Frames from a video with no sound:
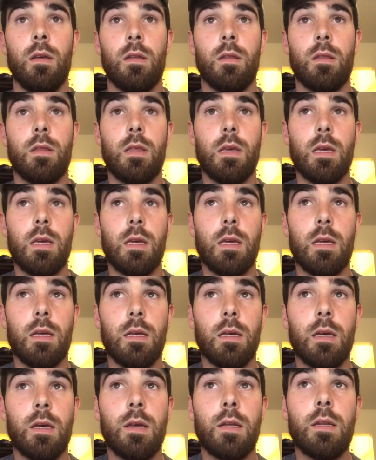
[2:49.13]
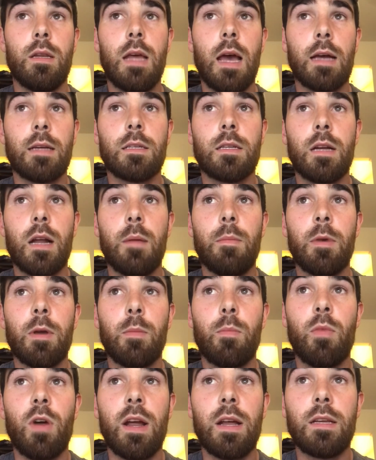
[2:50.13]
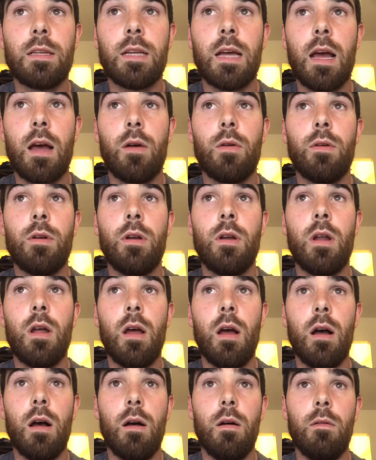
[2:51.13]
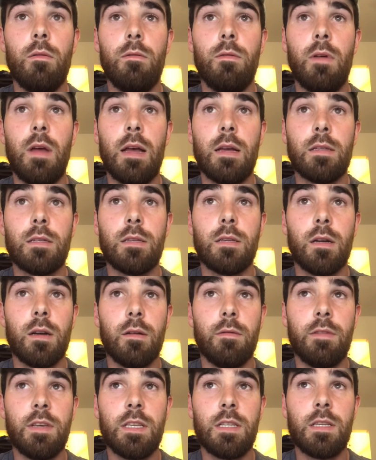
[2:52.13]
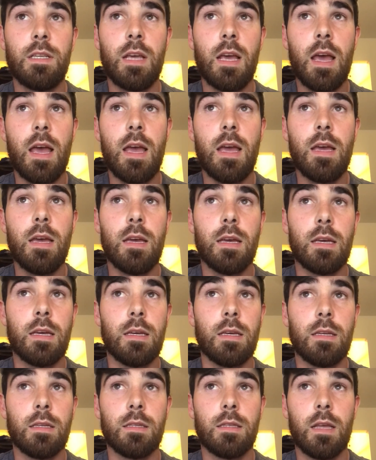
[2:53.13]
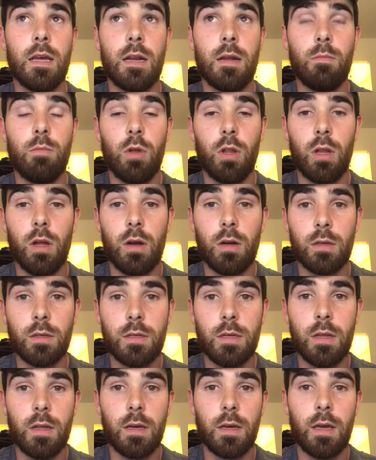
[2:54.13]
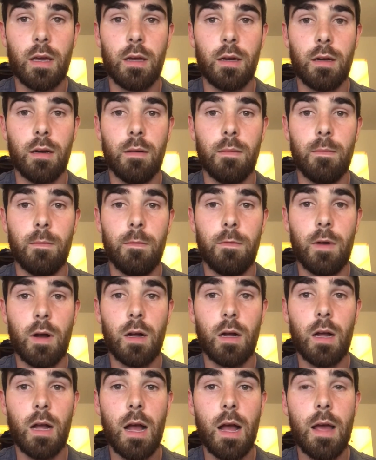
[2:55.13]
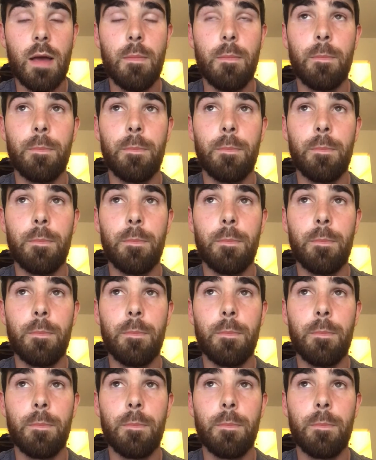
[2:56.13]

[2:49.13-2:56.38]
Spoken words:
The taxonomic breakdown of S. cerevisiae is that it belongs to the kingdom fungi